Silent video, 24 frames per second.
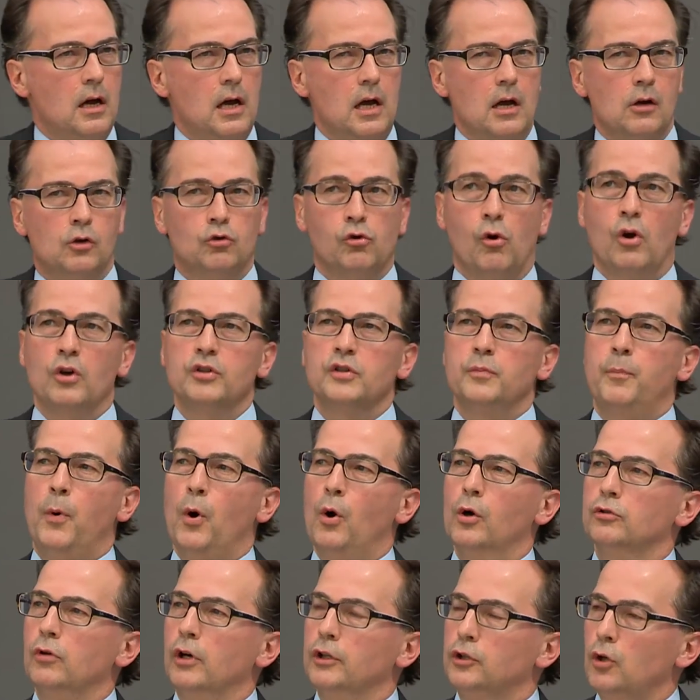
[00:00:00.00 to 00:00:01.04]

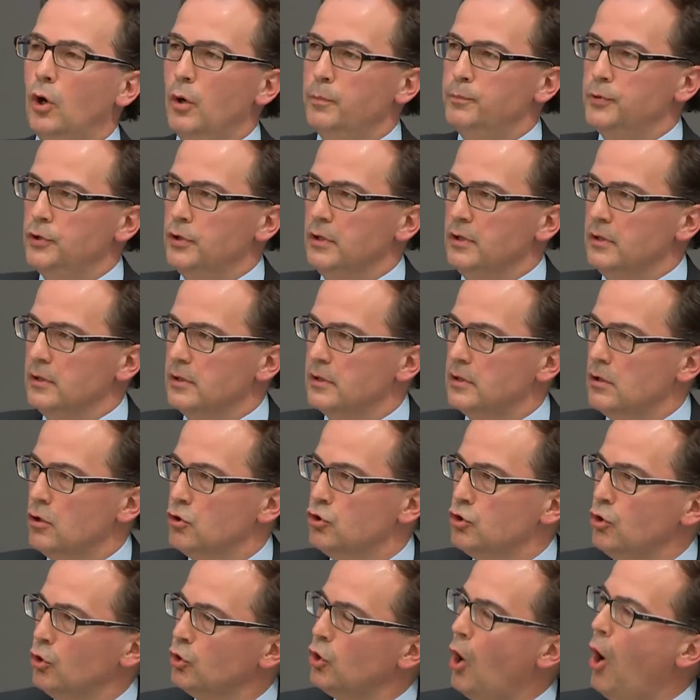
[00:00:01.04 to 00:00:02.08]
Cross-border adoptions
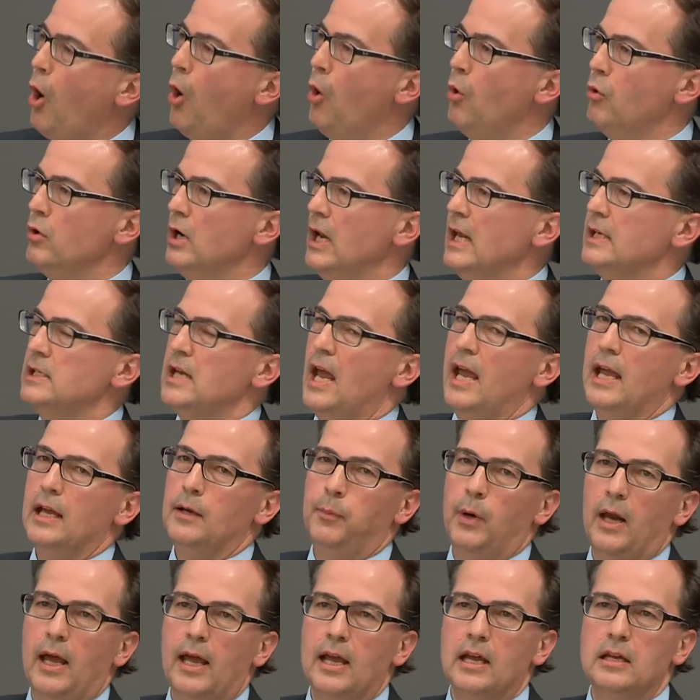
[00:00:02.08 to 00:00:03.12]
should only take
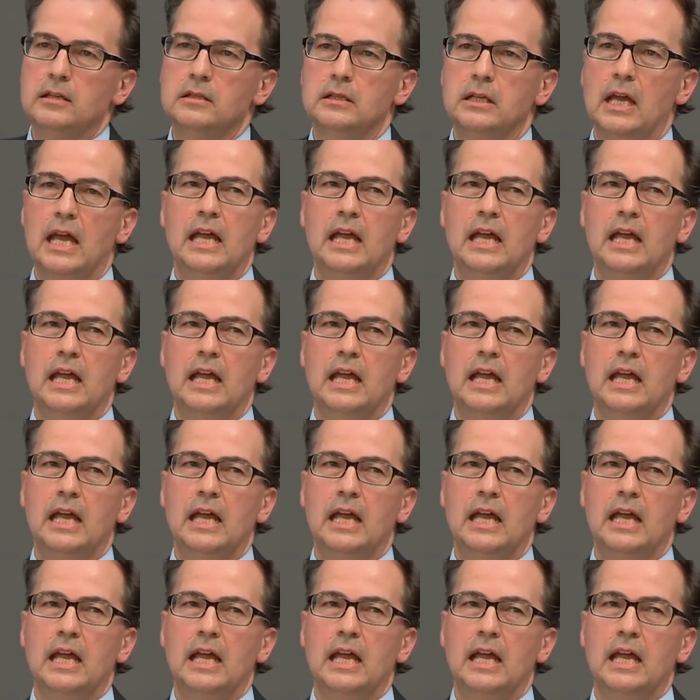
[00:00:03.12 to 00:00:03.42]
place